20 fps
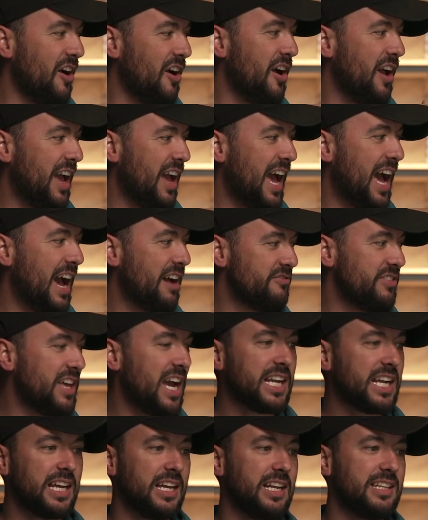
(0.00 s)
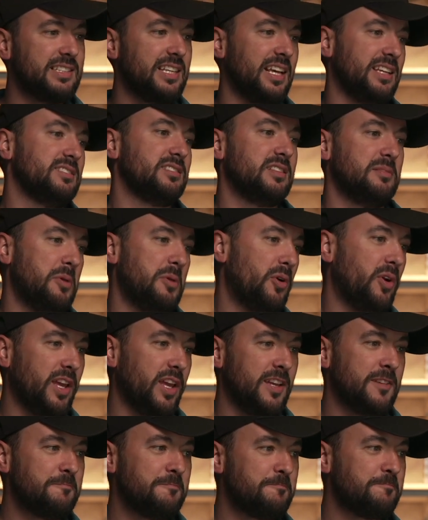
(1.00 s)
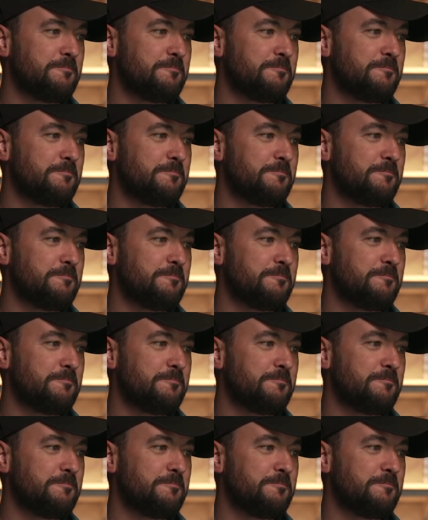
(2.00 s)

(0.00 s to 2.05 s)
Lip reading: have that kind of testimony?